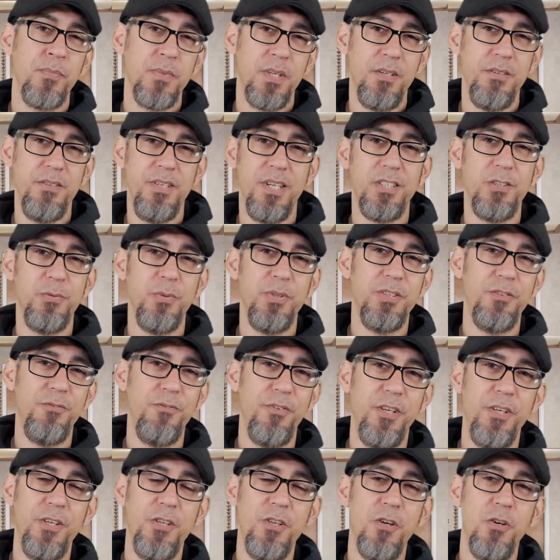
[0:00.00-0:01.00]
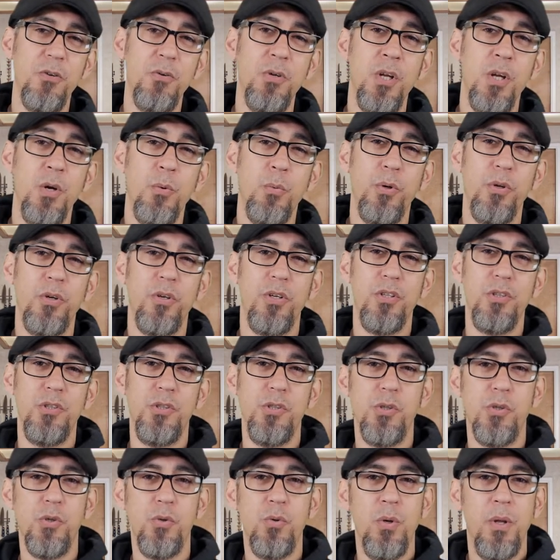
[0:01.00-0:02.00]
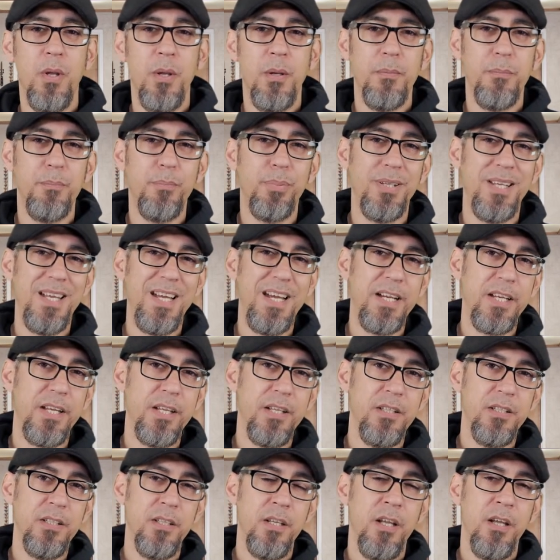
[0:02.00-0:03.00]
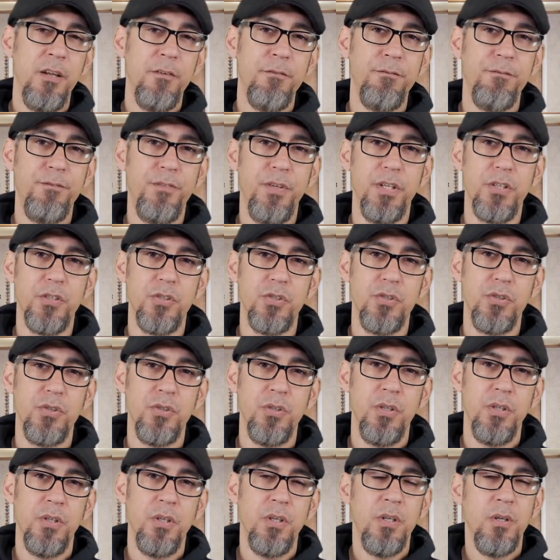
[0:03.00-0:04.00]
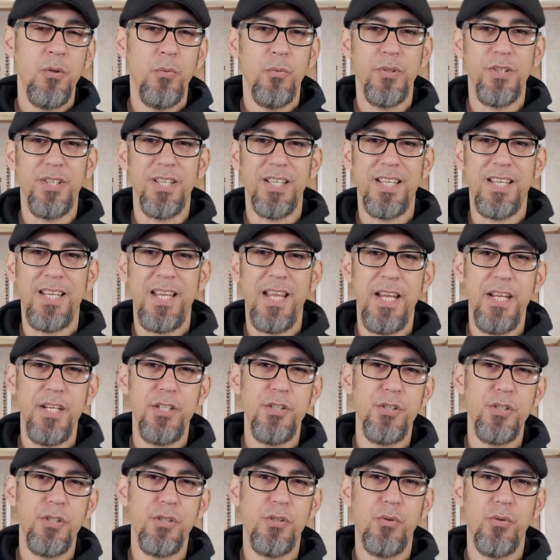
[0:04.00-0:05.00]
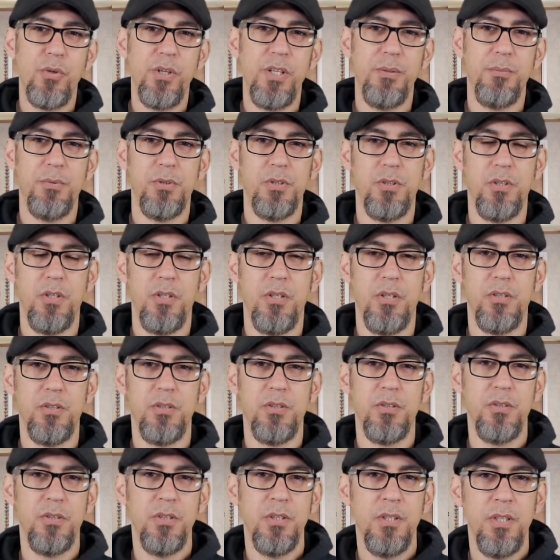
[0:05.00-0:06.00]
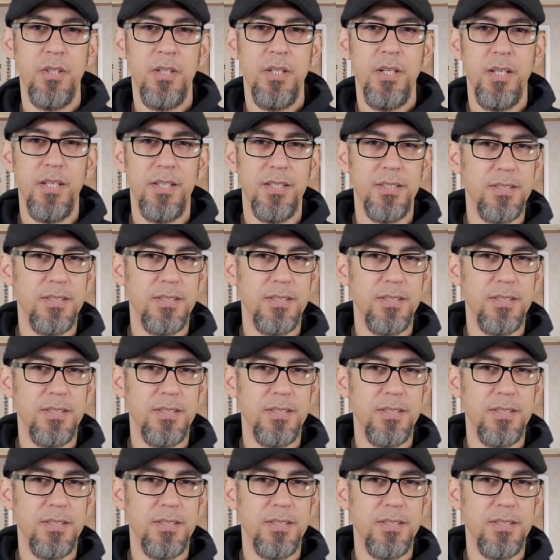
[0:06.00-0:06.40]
Now next week's video, we're gonna do blackened fish with a Cajun cream sauce, and